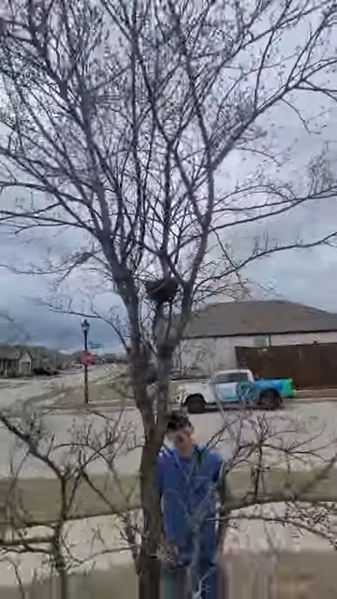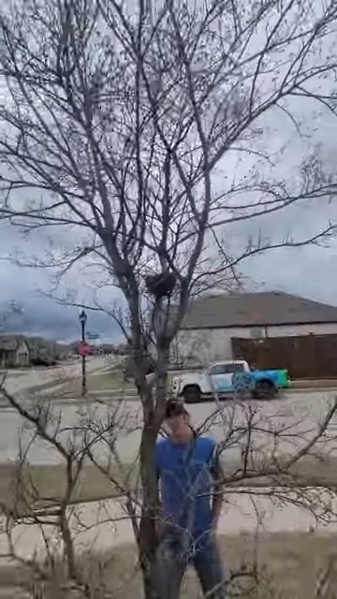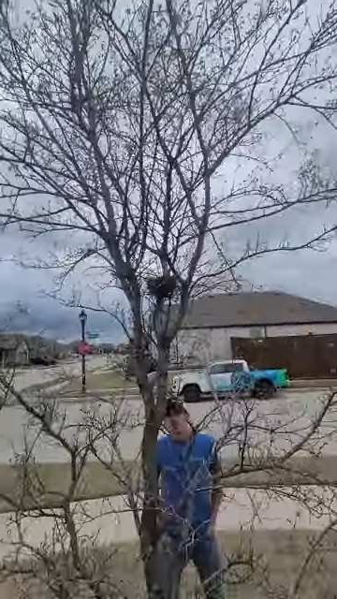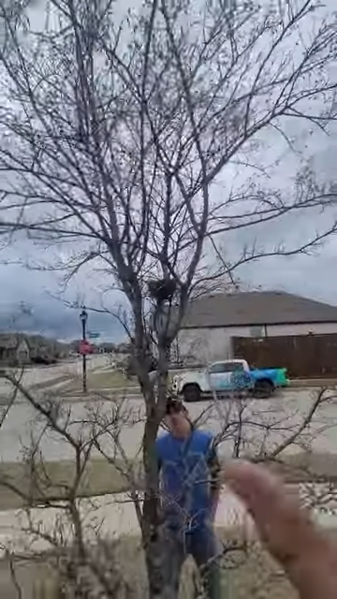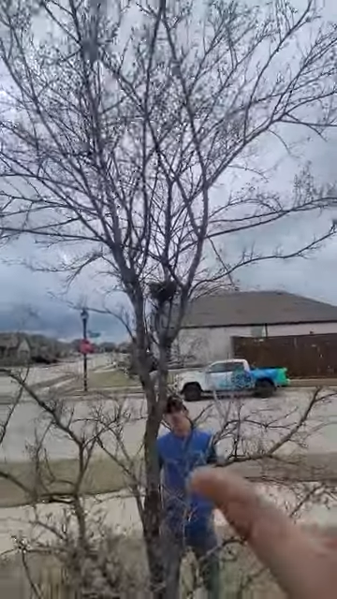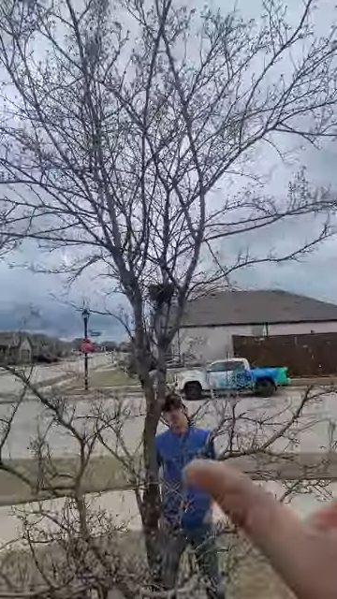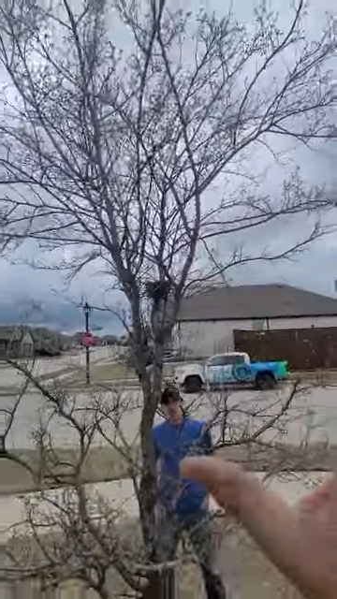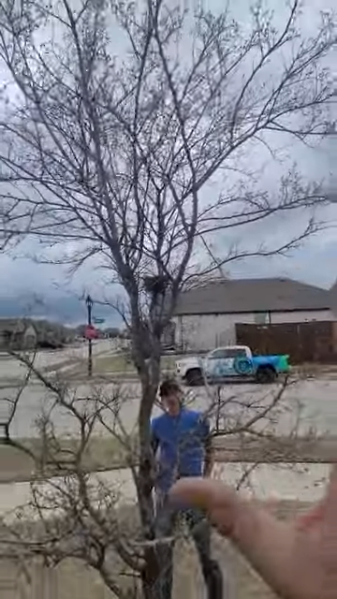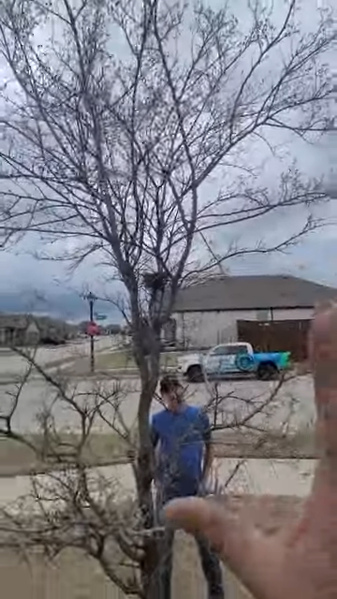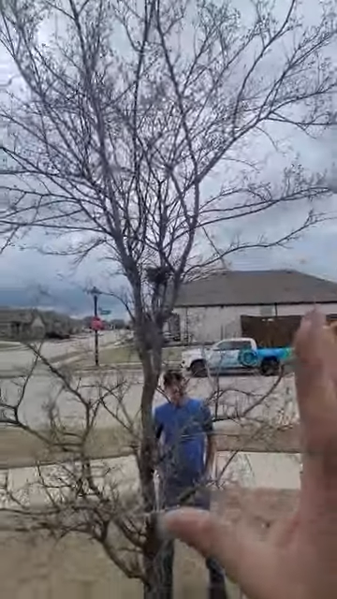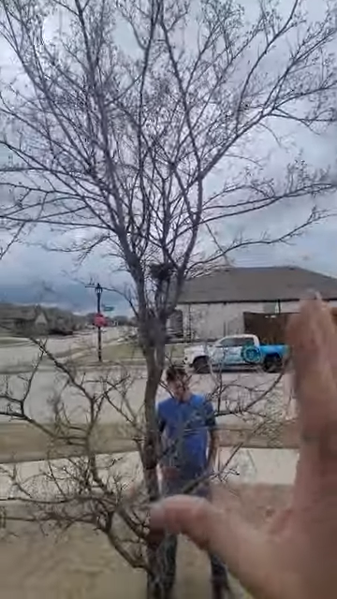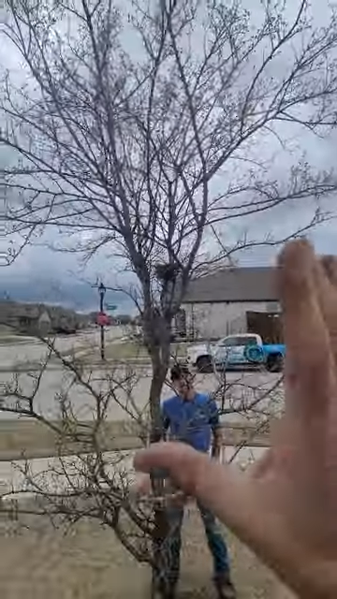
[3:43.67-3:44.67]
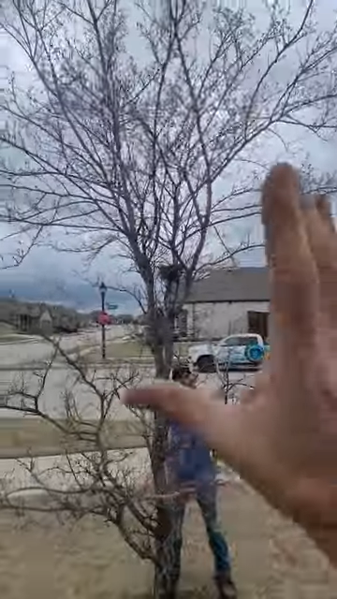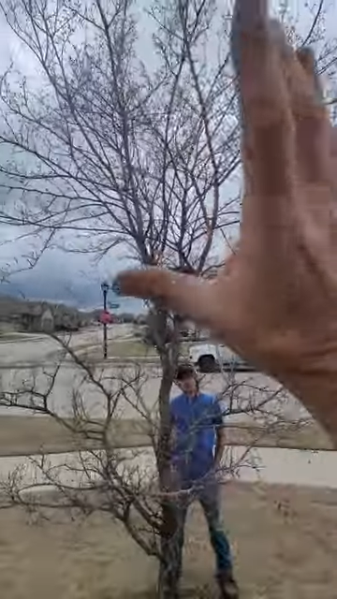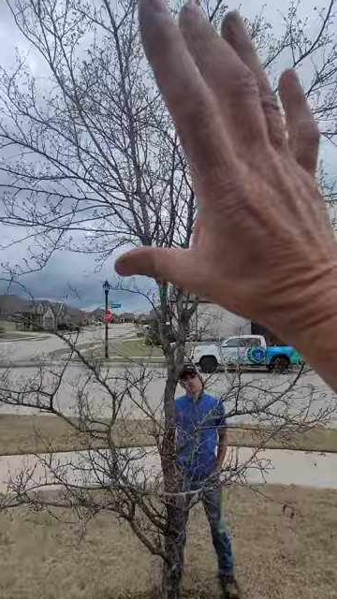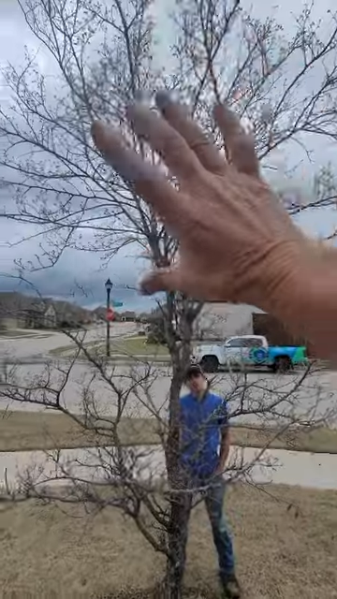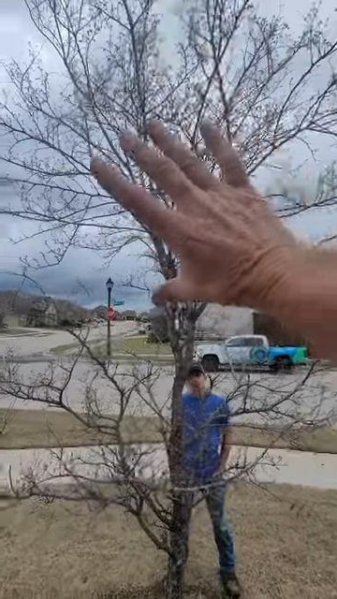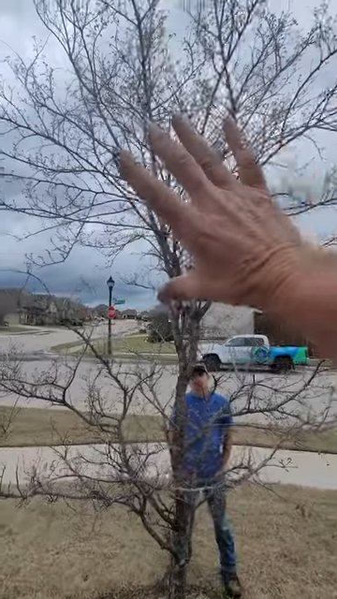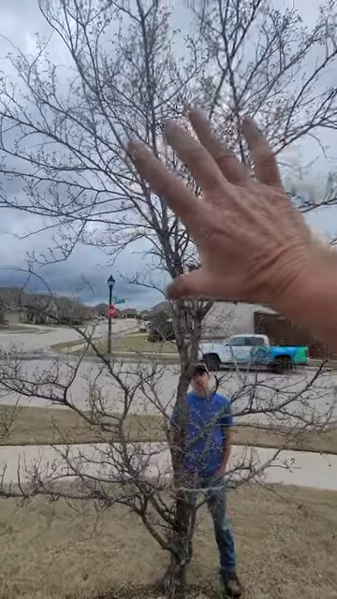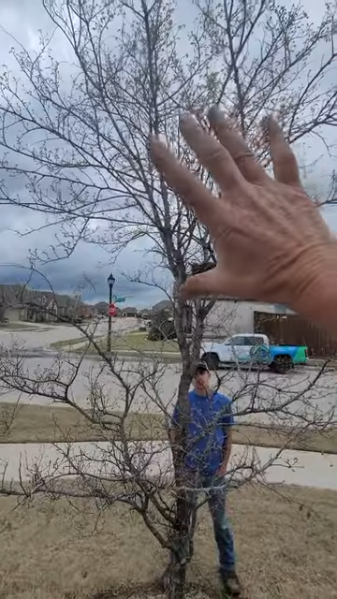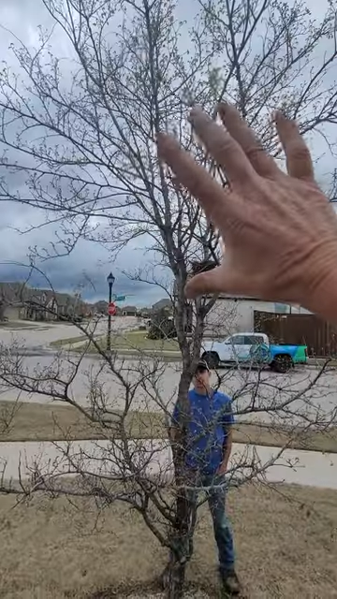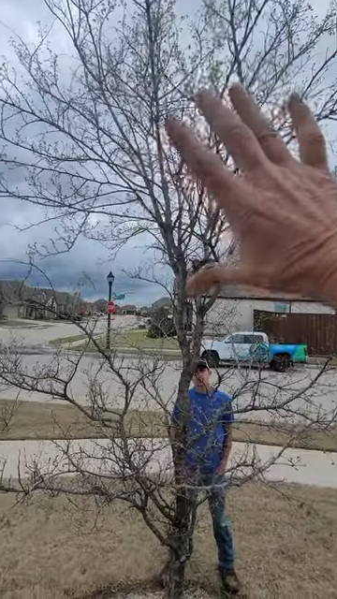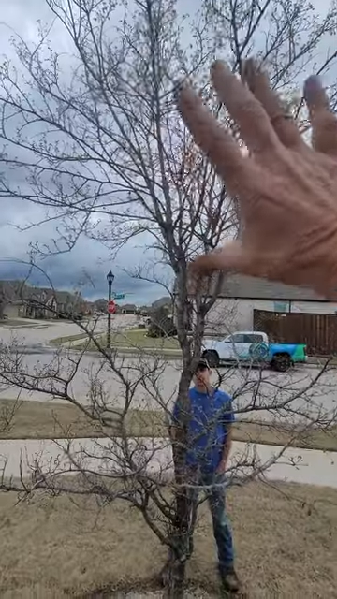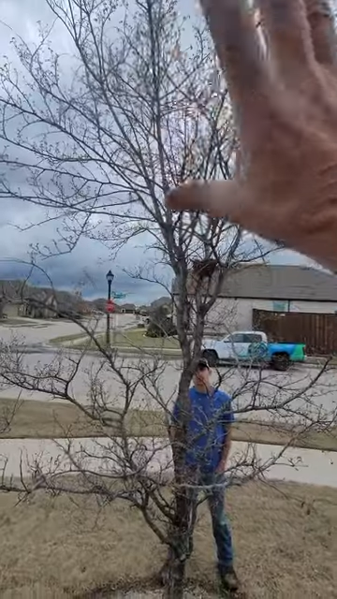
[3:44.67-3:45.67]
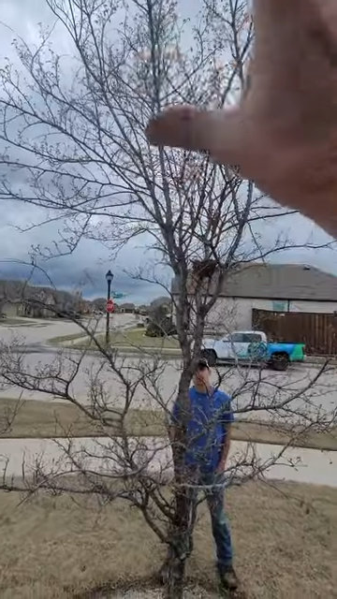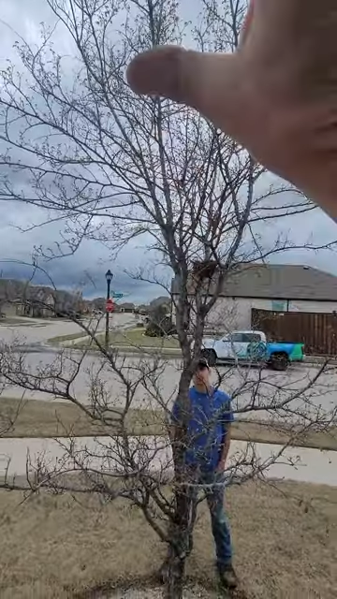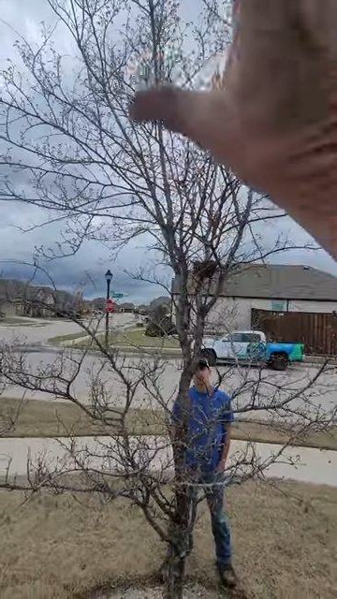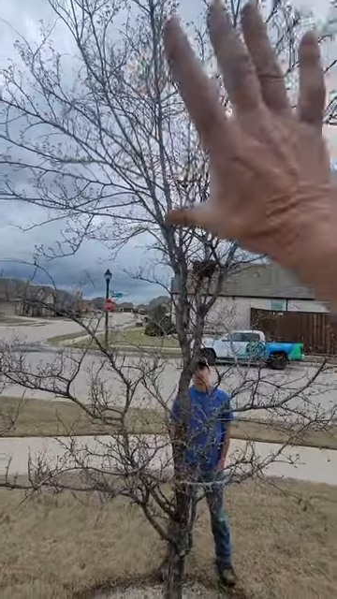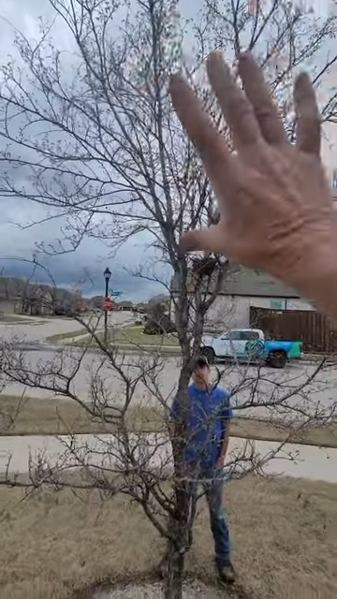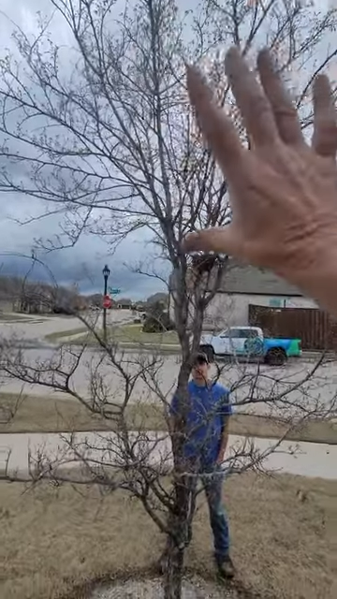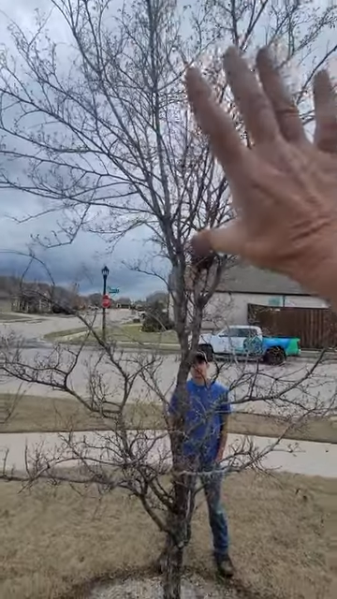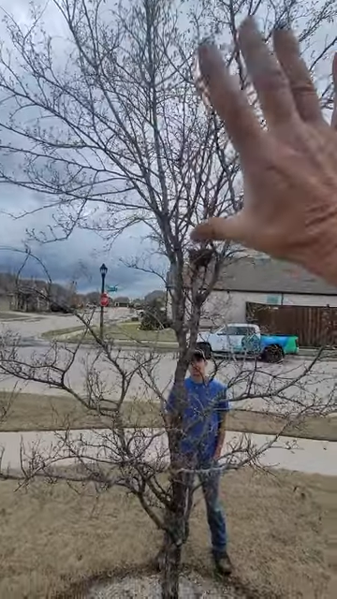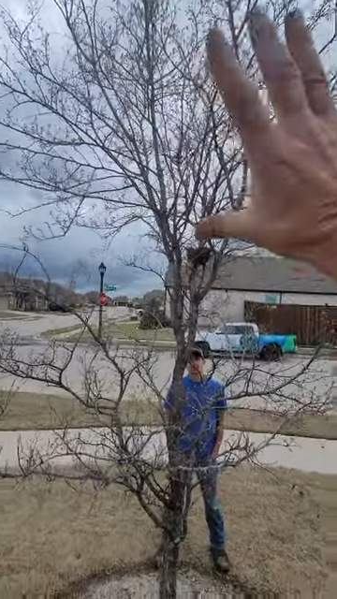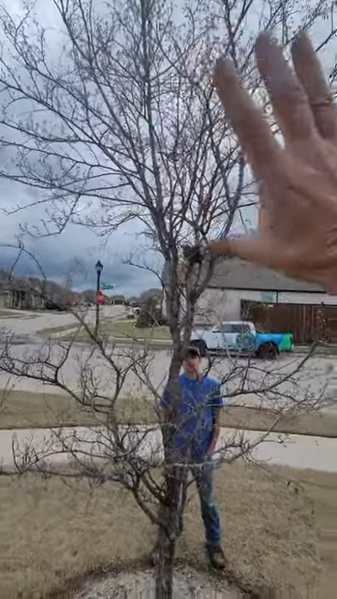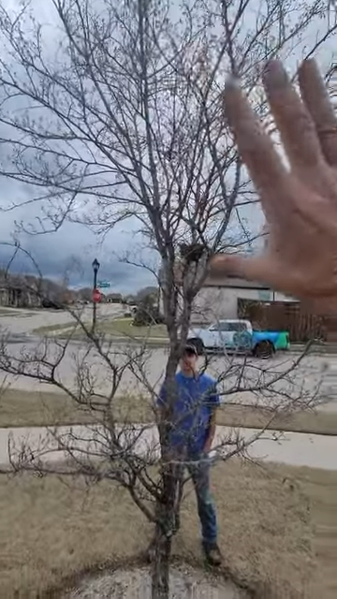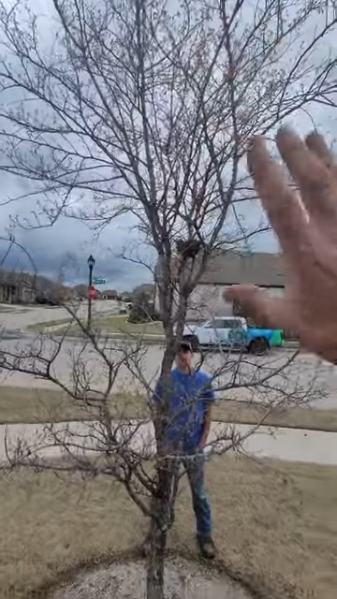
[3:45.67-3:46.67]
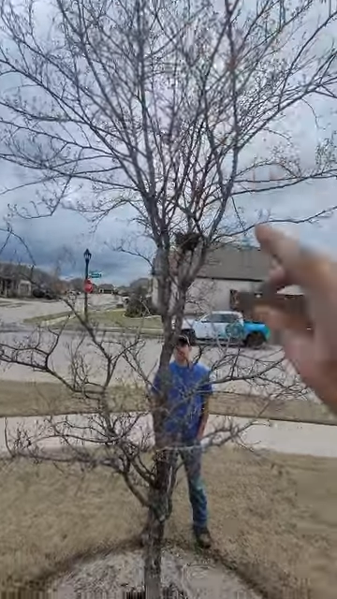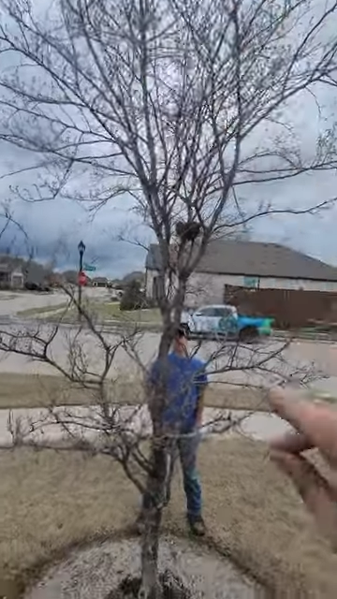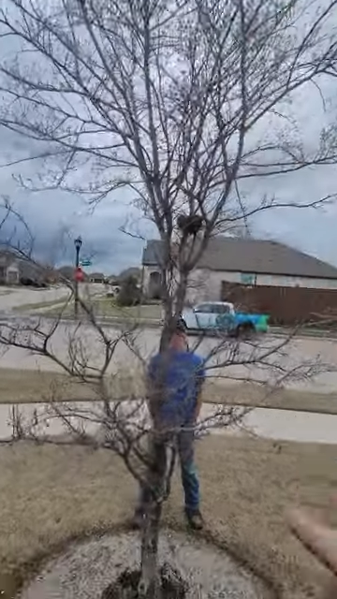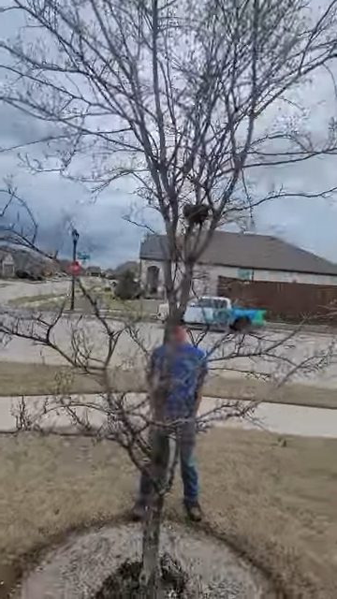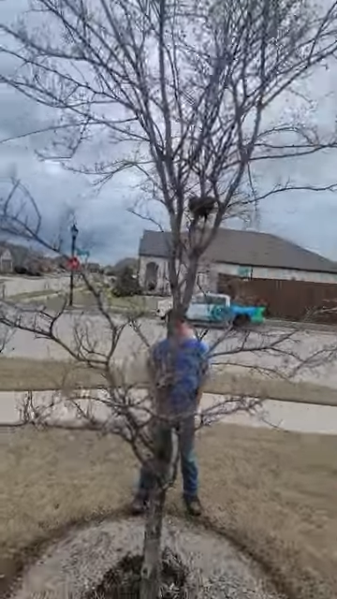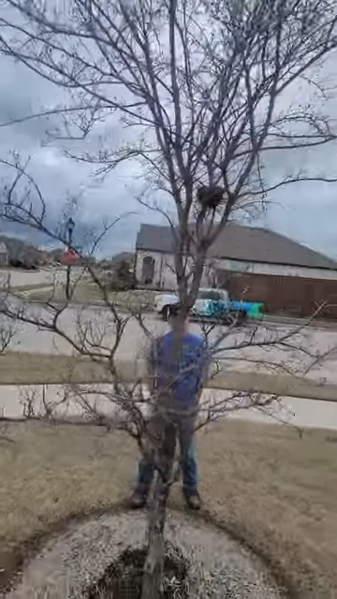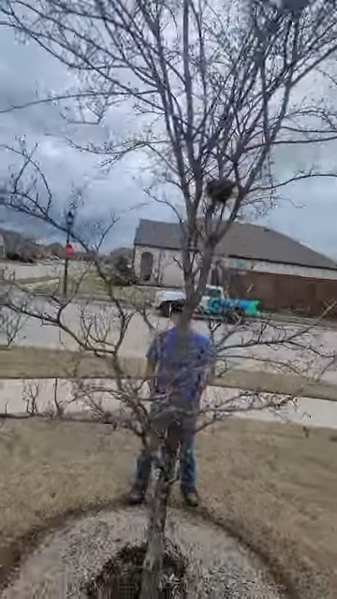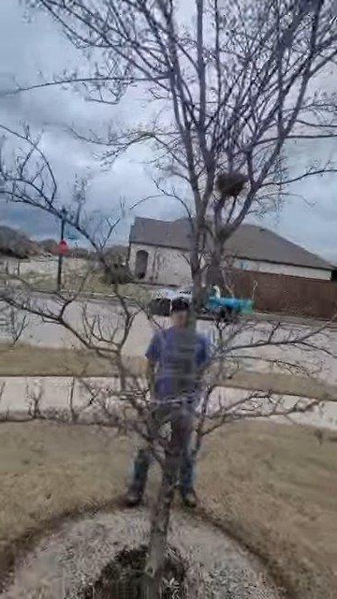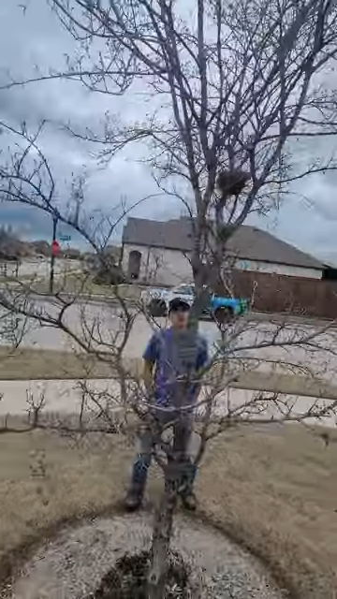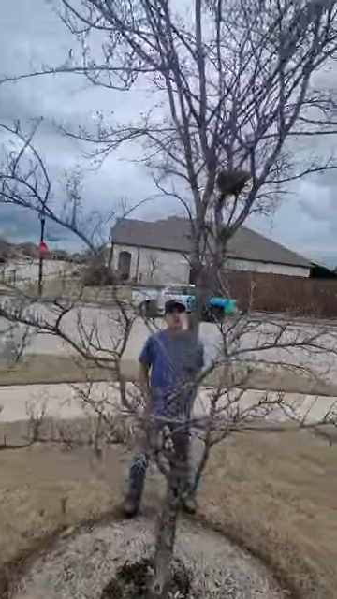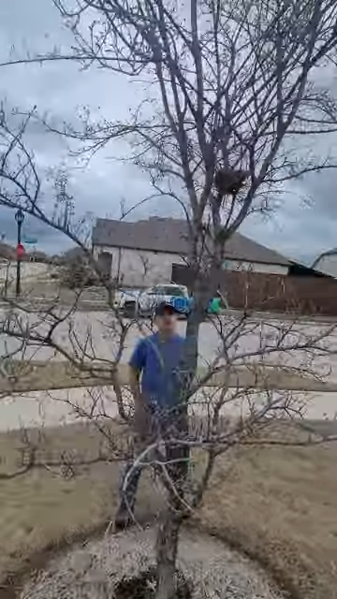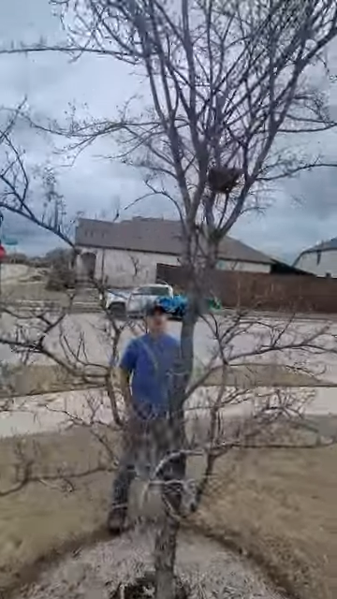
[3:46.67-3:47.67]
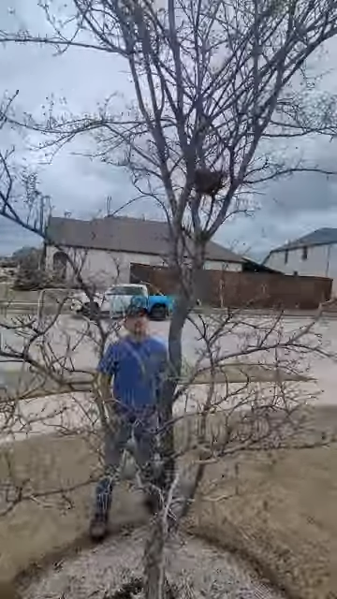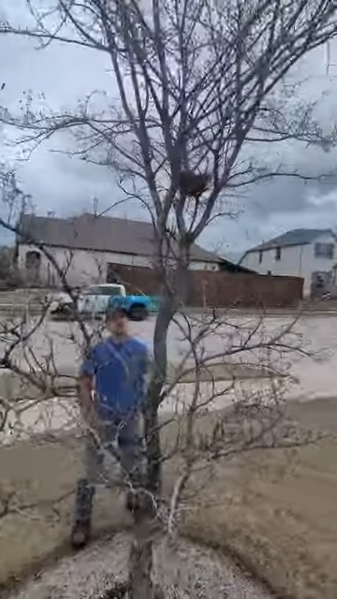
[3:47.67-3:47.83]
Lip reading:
Nobody's mouth can be seen.